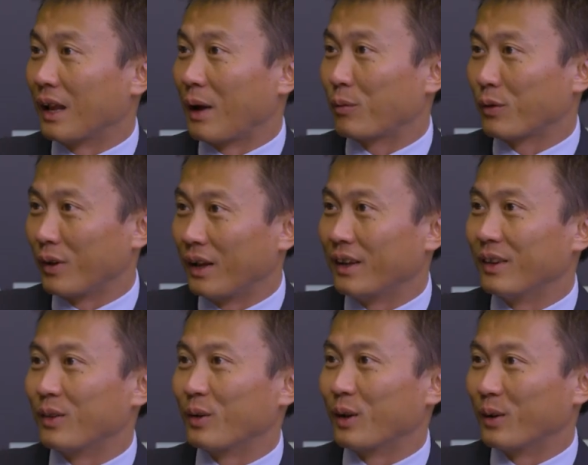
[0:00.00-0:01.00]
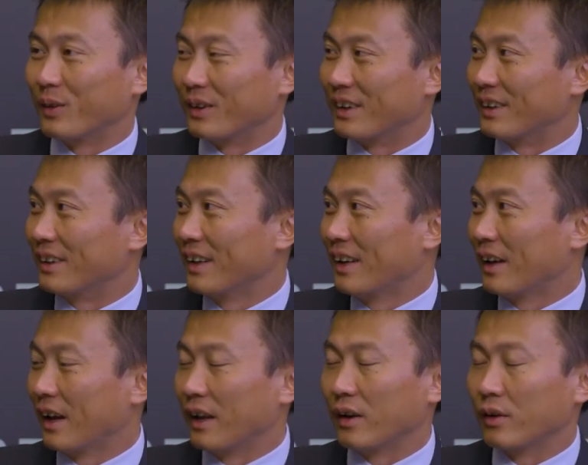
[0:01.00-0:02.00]
love to learn,
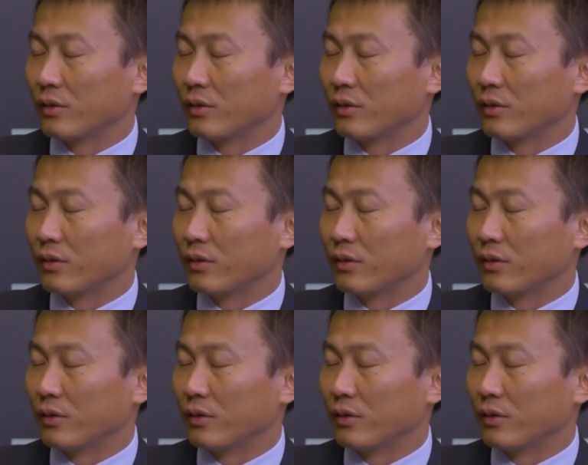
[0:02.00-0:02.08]
and